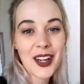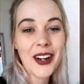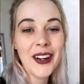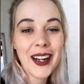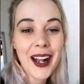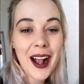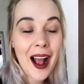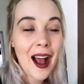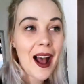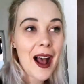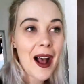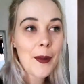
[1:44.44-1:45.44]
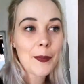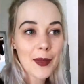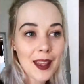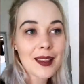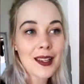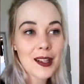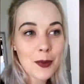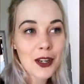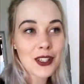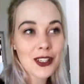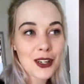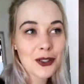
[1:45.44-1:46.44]
so um, I think
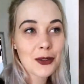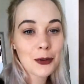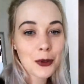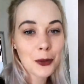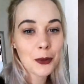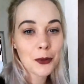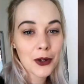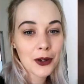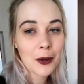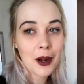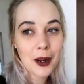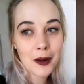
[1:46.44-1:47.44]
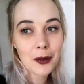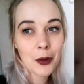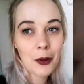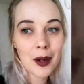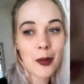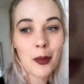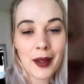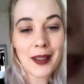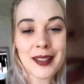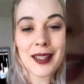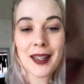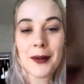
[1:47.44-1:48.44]
my schedule would work out quite
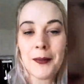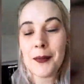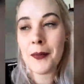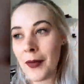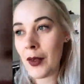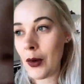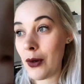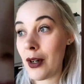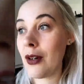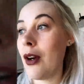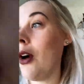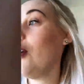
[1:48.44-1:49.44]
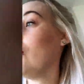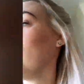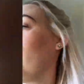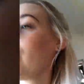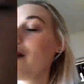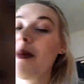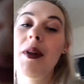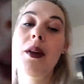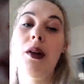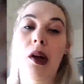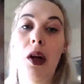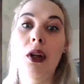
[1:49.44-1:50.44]
better, or a whole lot of, a
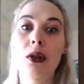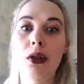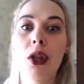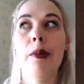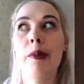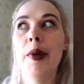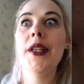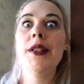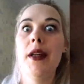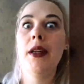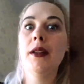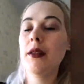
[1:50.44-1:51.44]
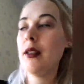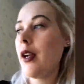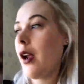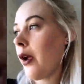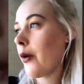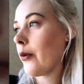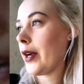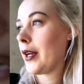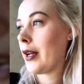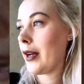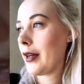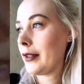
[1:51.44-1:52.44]
whole lot better
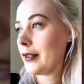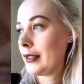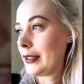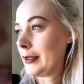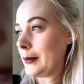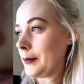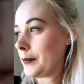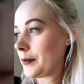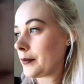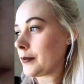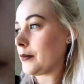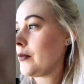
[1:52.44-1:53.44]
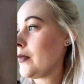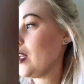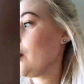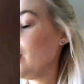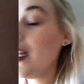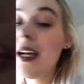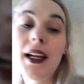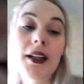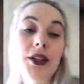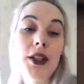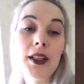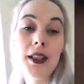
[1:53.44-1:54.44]
when I um, when I
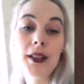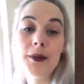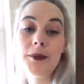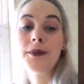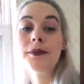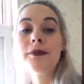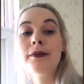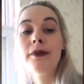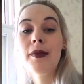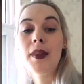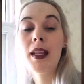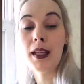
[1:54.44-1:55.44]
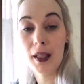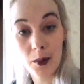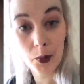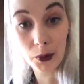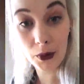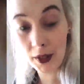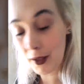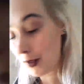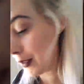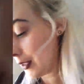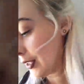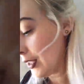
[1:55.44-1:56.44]
actually get up earlier.
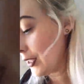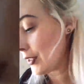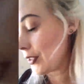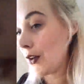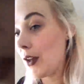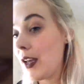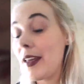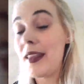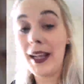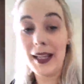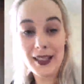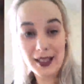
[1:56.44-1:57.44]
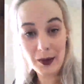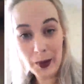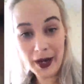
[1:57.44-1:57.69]
So that is the